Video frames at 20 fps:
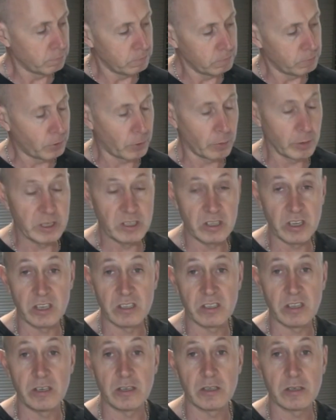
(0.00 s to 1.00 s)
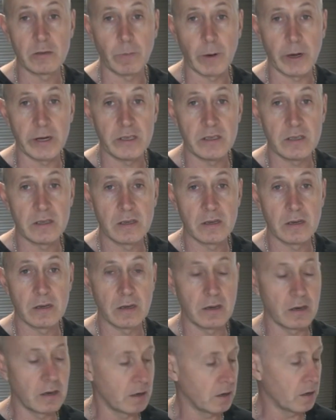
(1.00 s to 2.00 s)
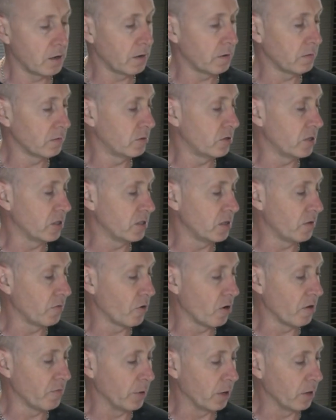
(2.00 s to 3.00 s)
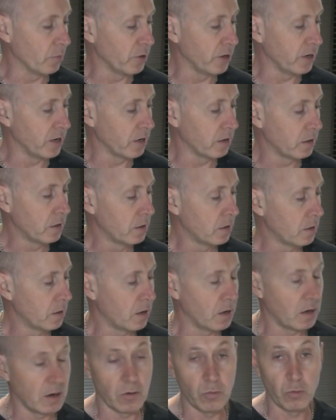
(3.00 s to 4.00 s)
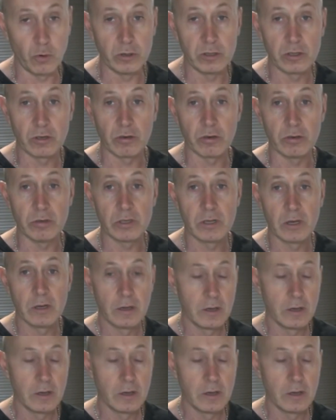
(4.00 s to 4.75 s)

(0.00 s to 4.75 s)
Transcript: probably 6-inch spaced 65mm wood screws.